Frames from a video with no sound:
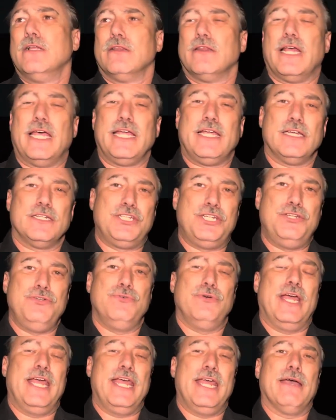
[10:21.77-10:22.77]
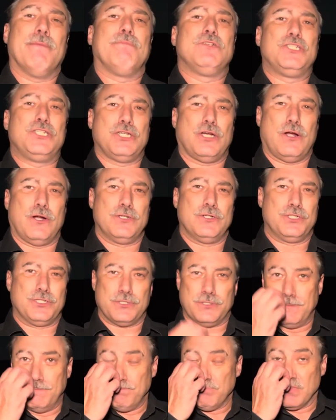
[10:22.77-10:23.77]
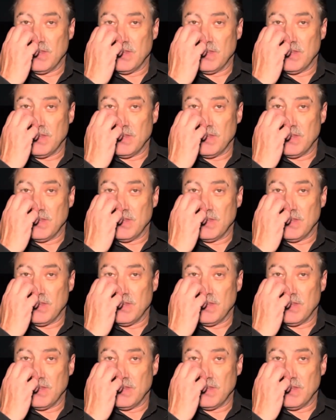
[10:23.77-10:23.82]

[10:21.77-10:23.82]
like a 2-amp charger